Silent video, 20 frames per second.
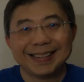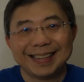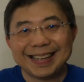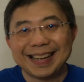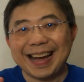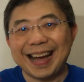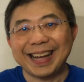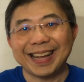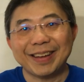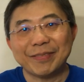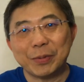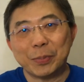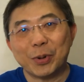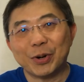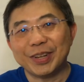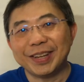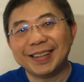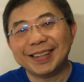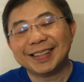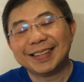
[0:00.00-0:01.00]
Hi,
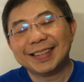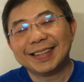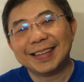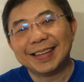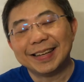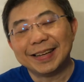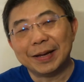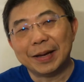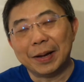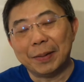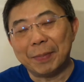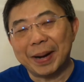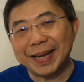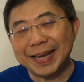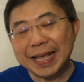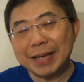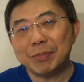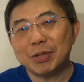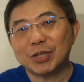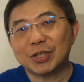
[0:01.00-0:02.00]
everybody.
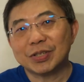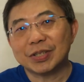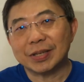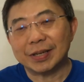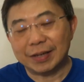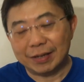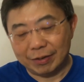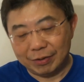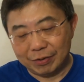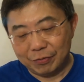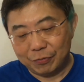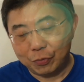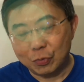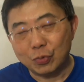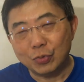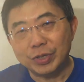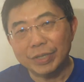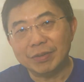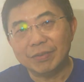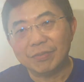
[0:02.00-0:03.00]
My name is
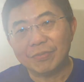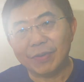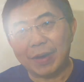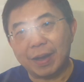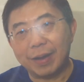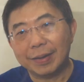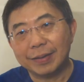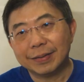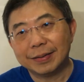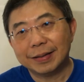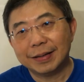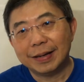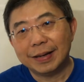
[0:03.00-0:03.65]
Fu Yin Fa,